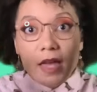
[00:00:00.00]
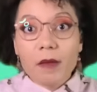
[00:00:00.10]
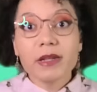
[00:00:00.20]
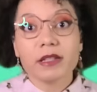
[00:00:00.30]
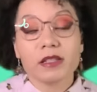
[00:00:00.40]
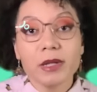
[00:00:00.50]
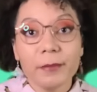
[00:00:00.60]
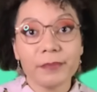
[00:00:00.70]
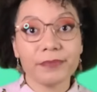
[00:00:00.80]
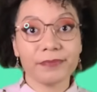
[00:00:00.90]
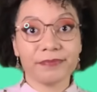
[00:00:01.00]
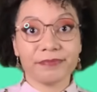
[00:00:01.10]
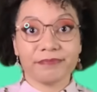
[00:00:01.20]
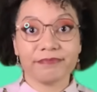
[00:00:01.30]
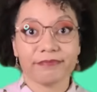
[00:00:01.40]
Yeah, that makes sense to me.
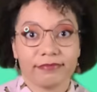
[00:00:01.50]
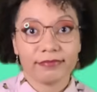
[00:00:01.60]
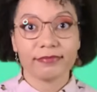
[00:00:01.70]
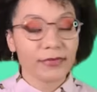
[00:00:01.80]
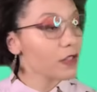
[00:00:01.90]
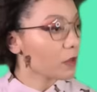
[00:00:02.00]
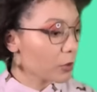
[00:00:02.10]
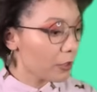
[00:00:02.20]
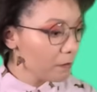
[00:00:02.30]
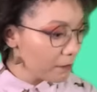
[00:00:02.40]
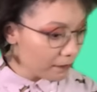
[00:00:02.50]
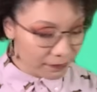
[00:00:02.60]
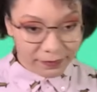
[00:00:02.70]
Sounds pretty good.